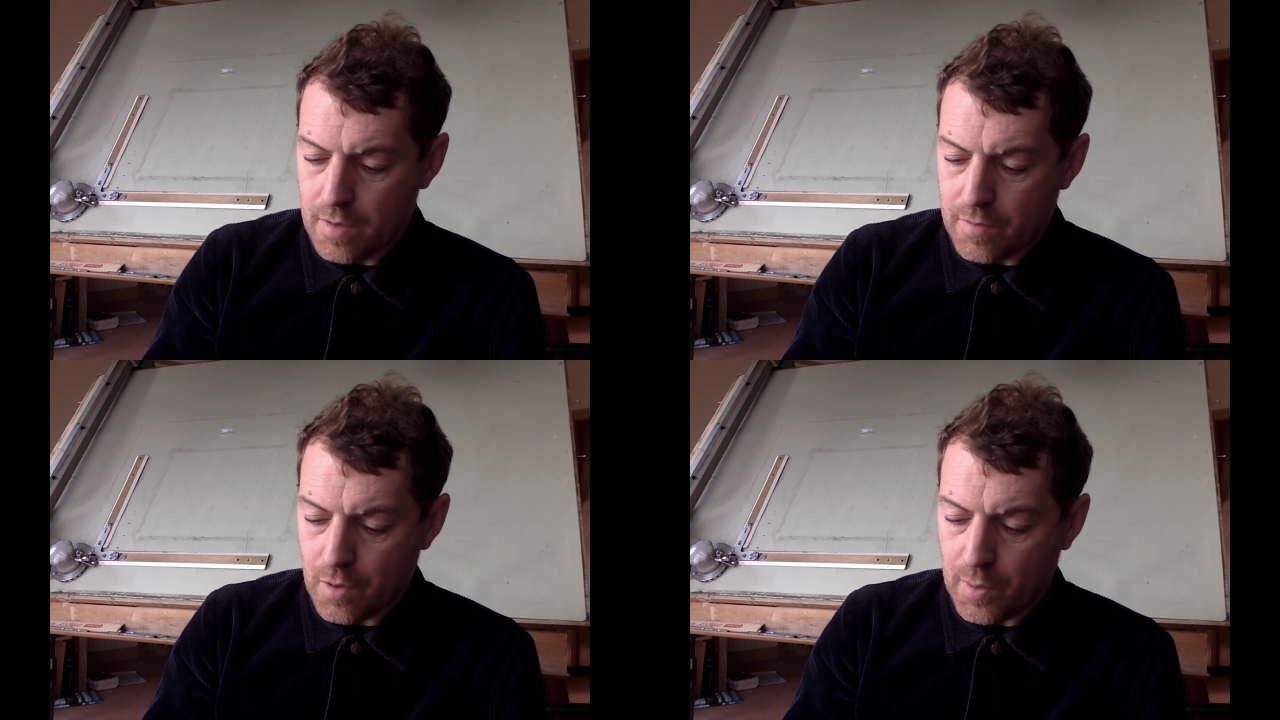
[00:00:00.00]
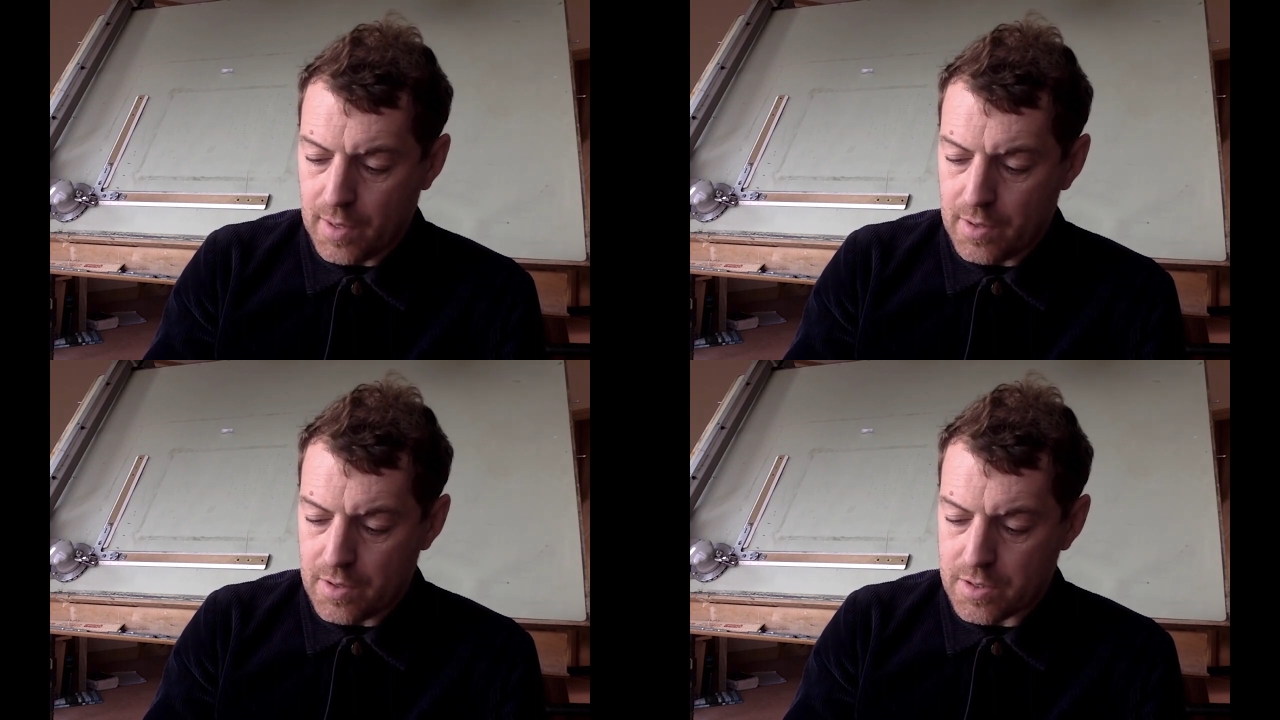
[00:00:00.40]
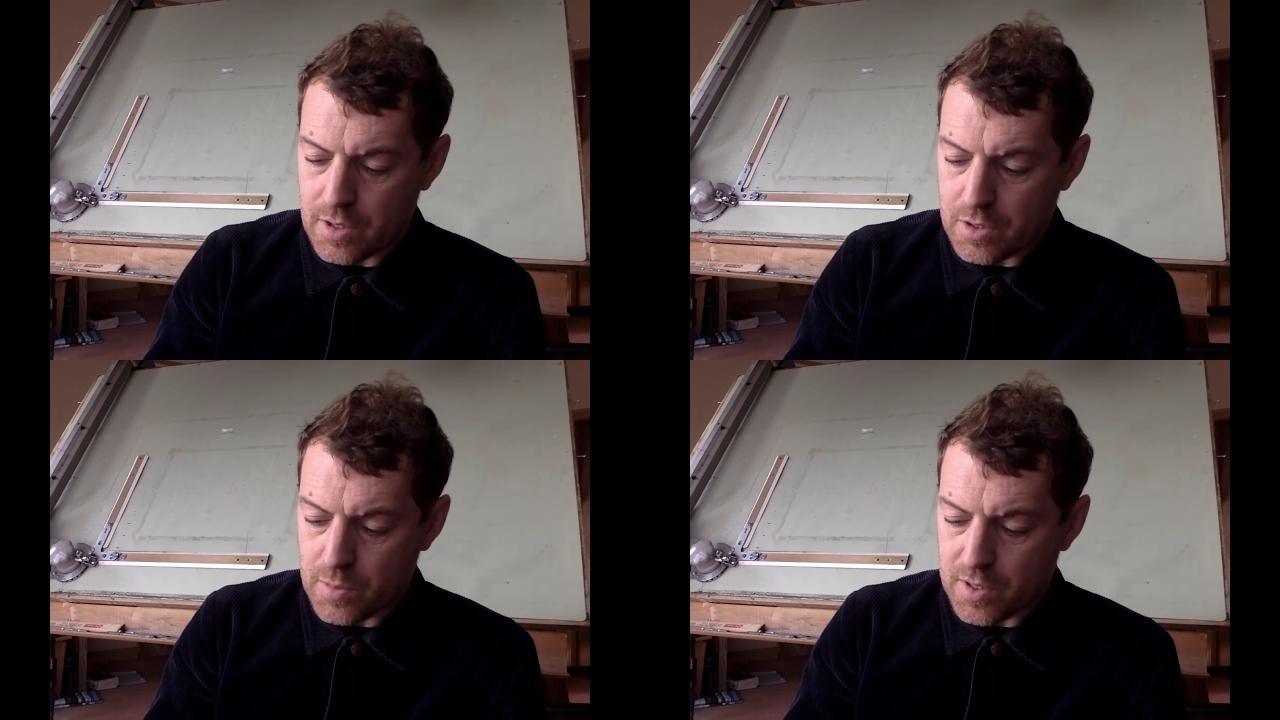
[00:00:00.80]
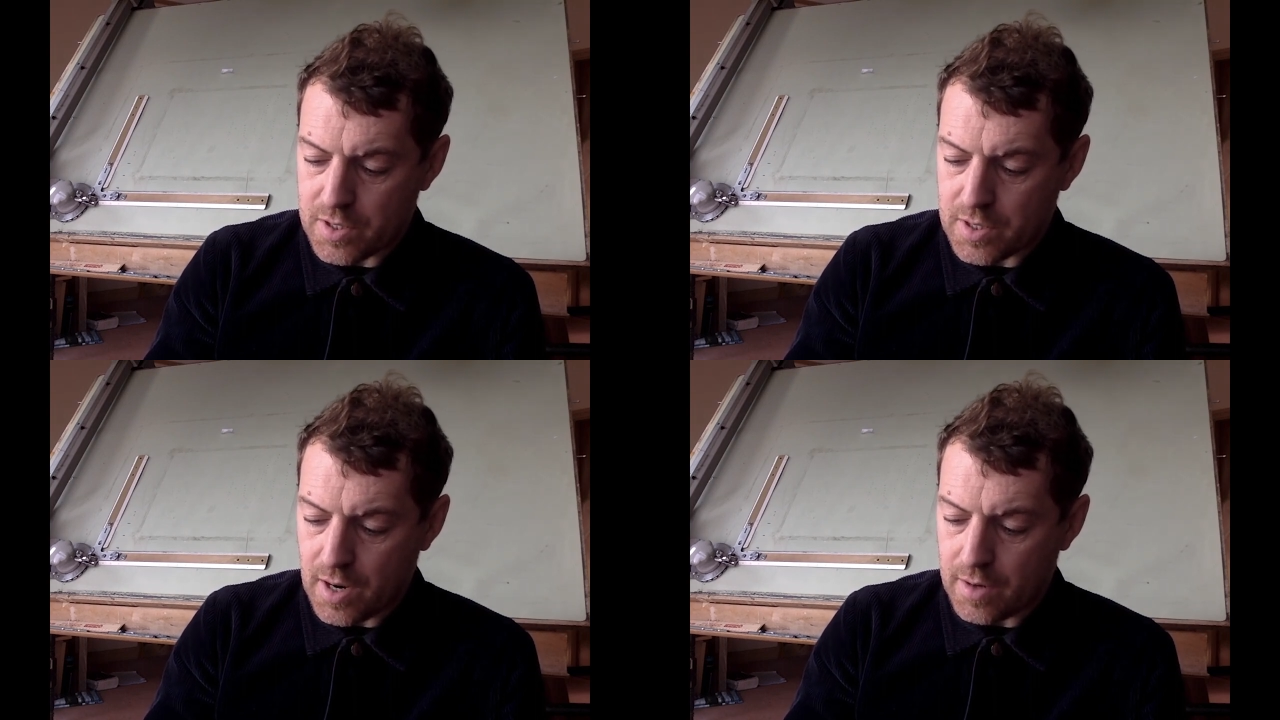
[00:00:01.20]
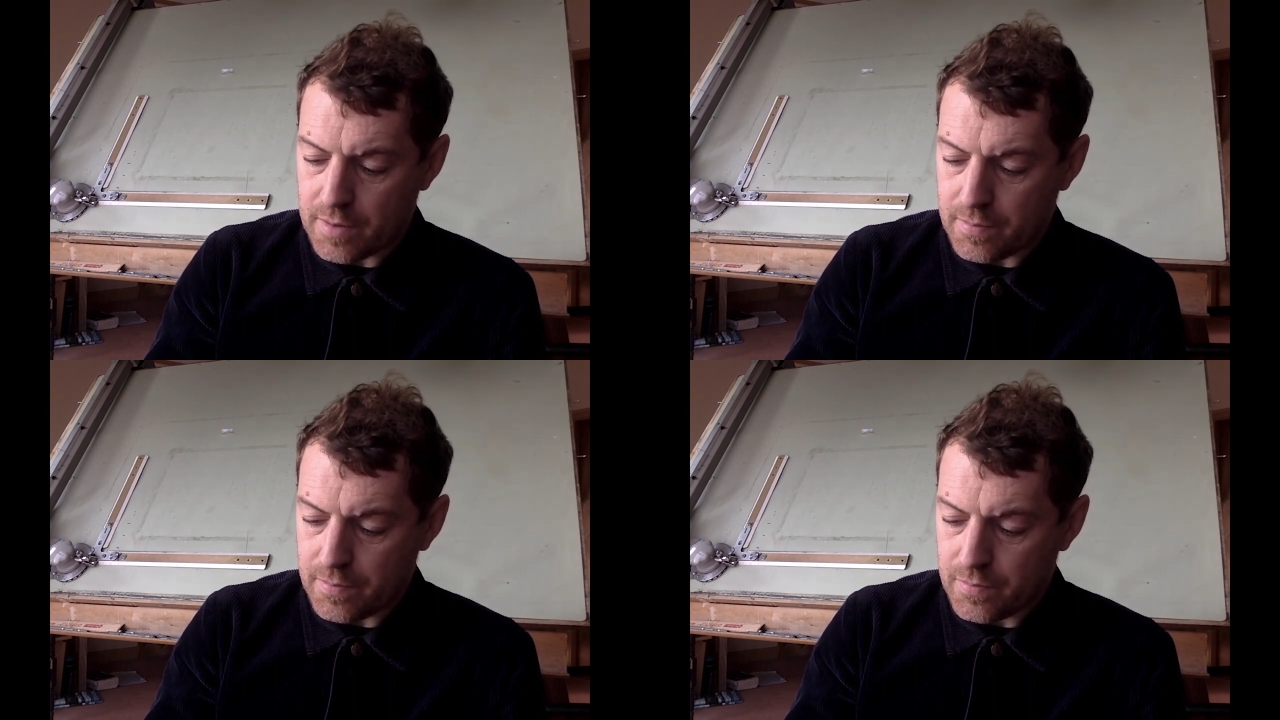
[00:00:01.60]
For a while you discuss where to
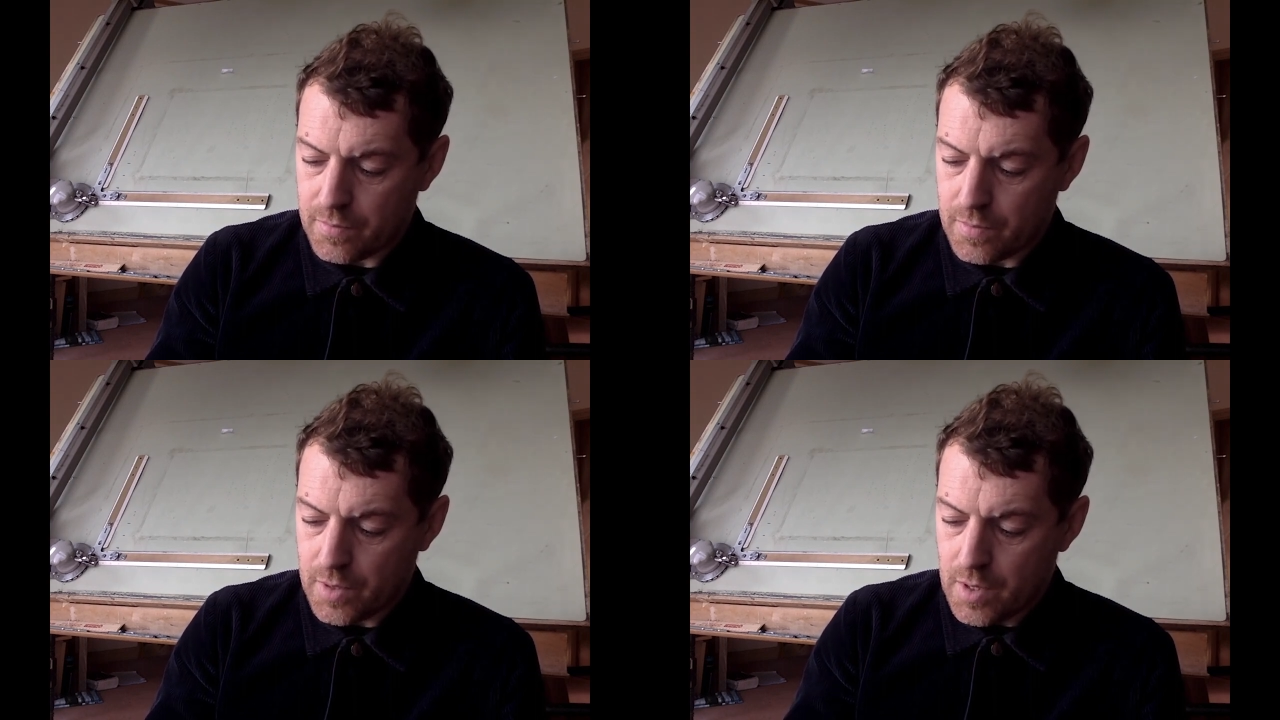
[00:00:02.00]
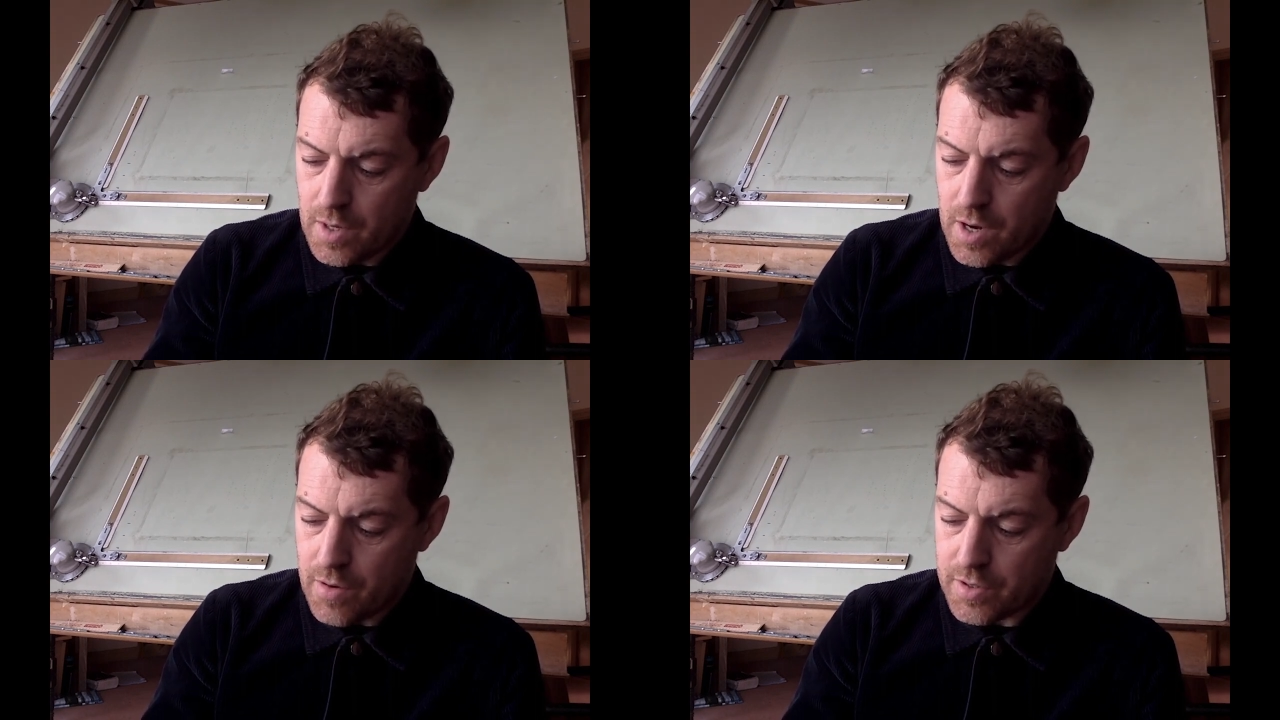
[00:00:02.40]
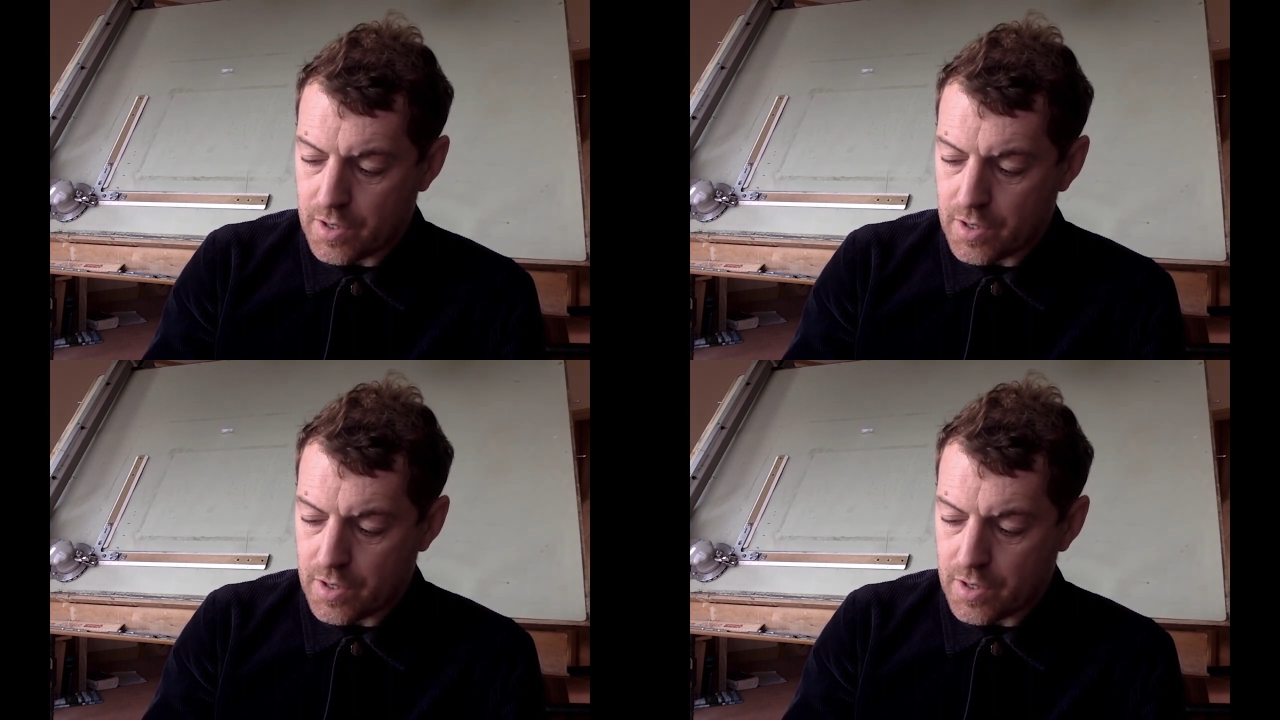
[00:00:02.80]
start. He